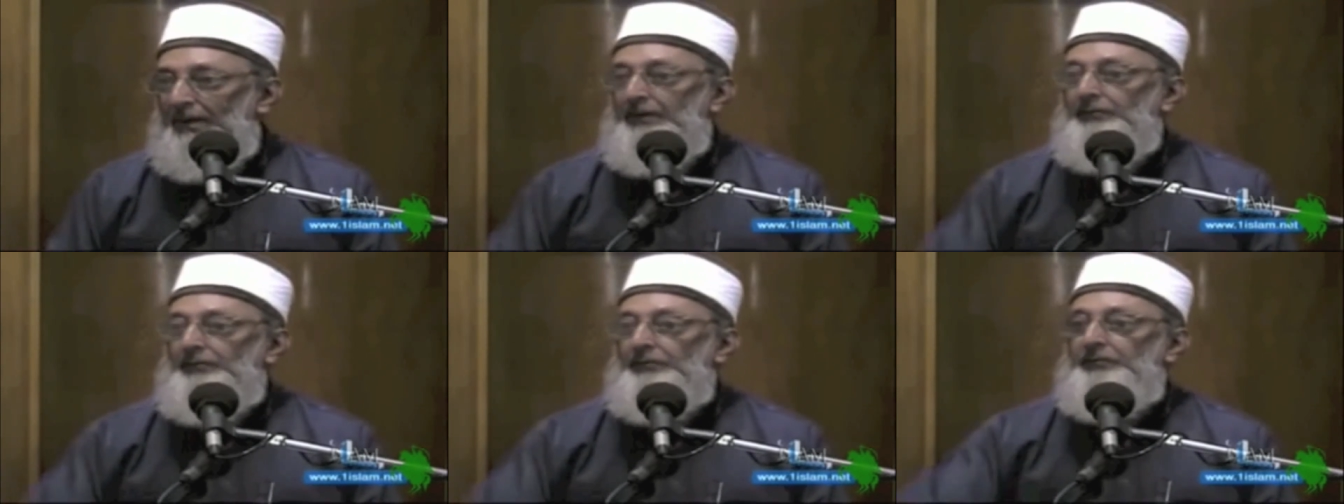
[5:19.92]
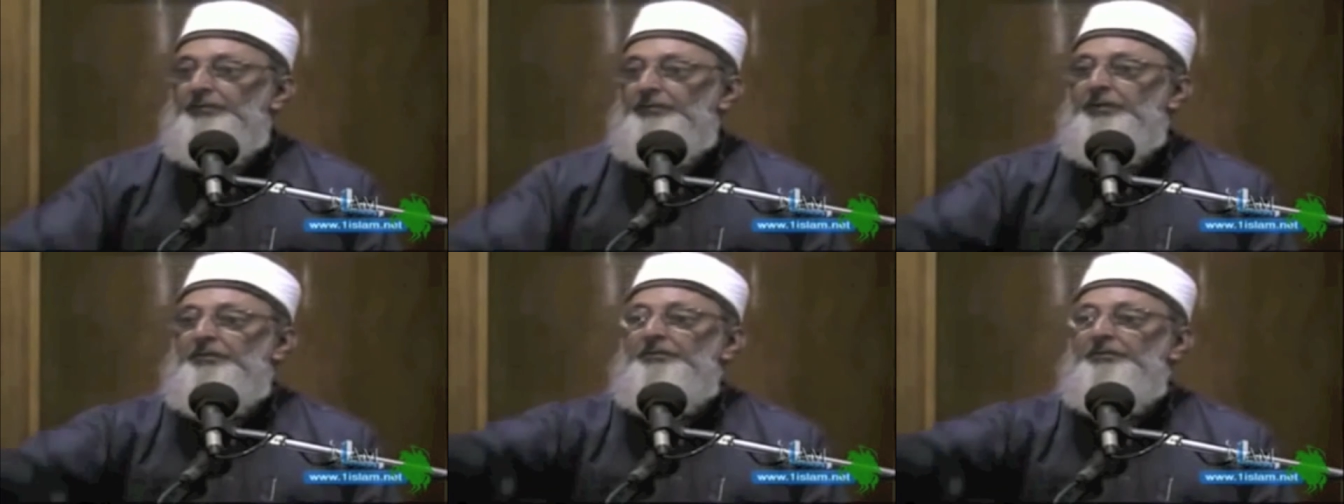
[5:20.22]
And
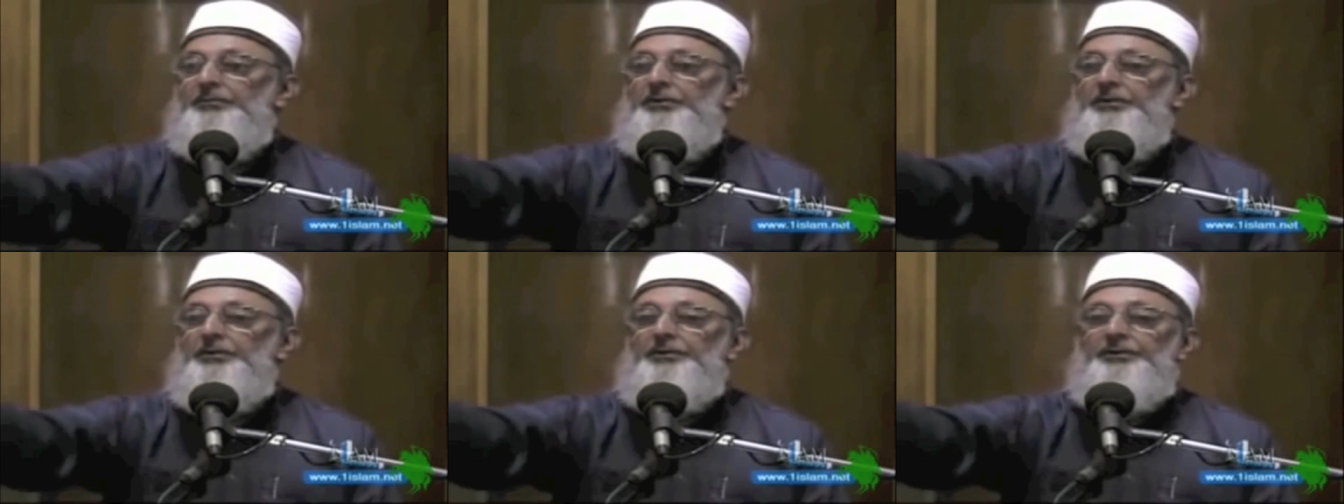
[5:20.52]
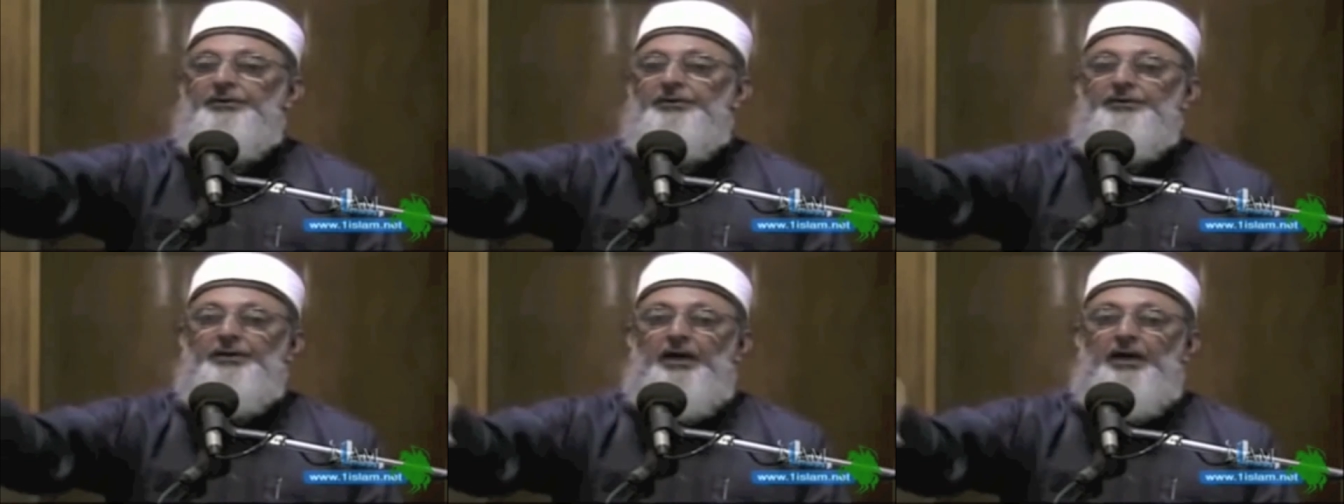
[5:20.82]
remember
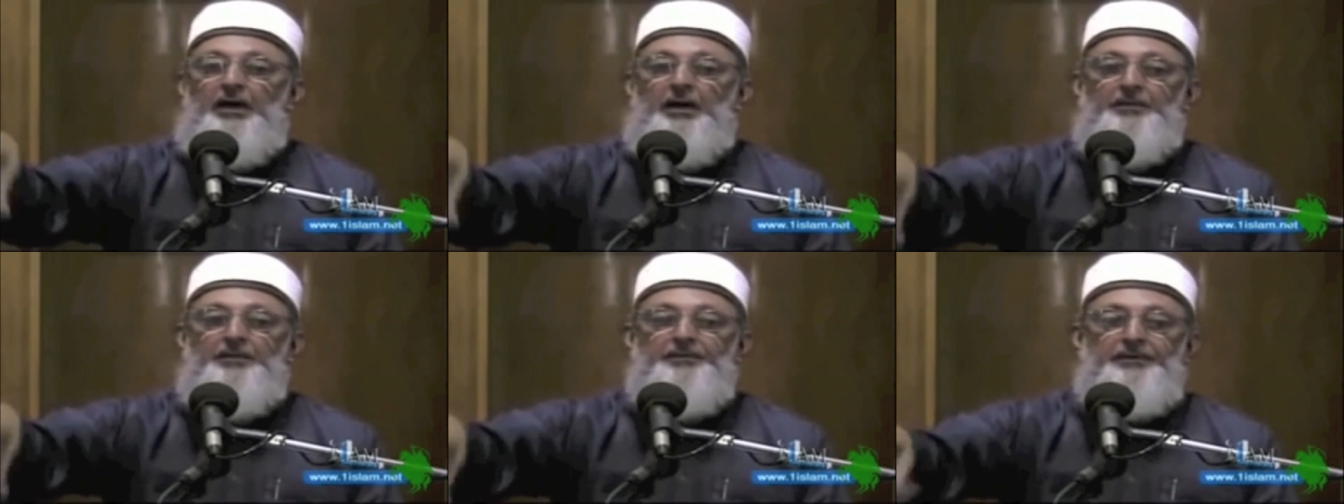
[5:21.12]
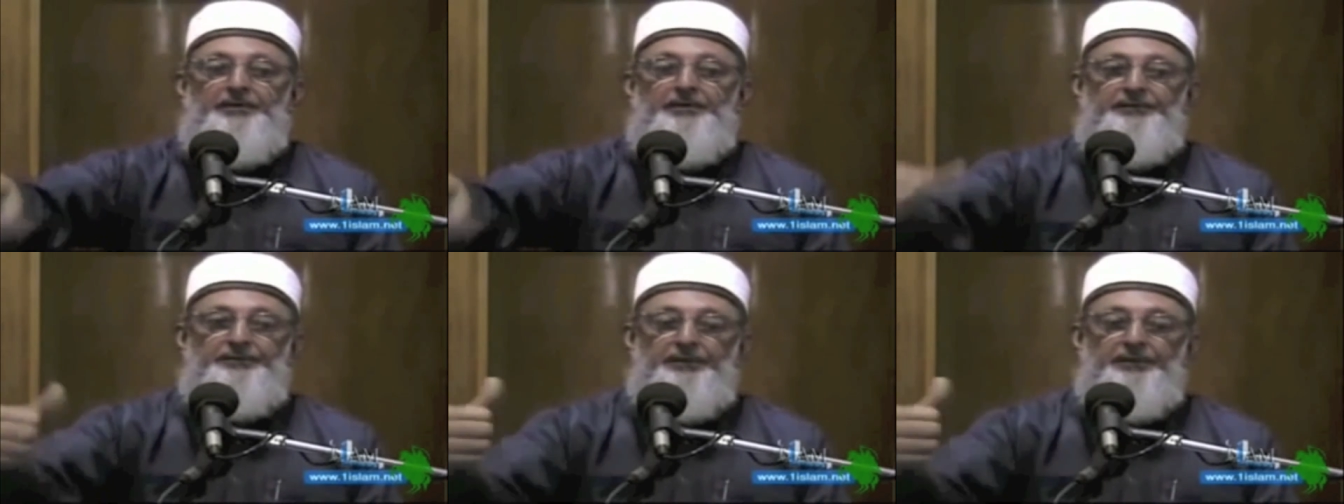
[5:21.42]
that
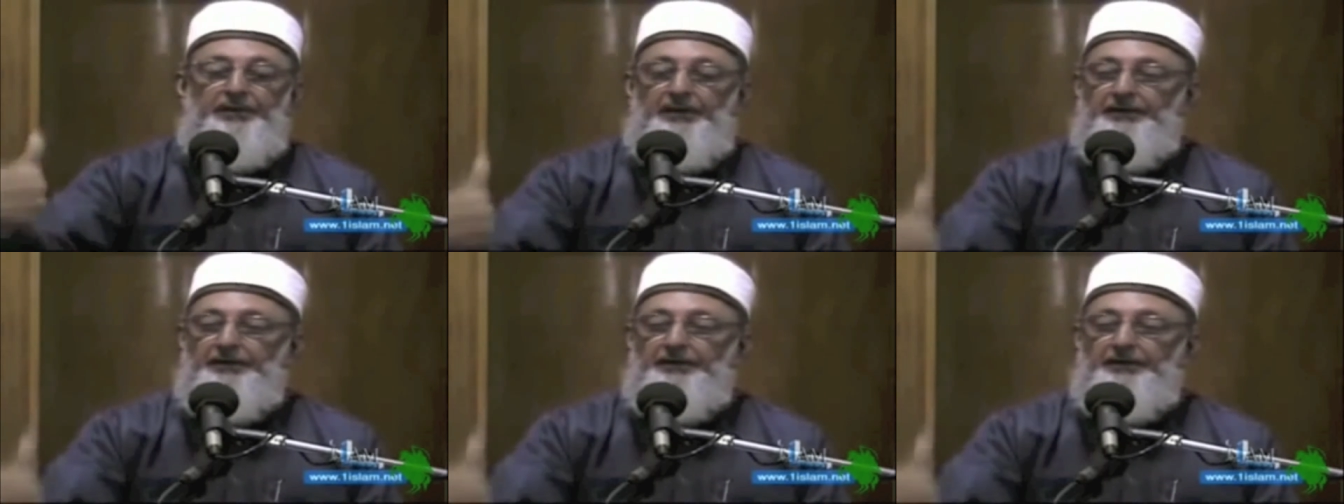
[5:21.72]
armies are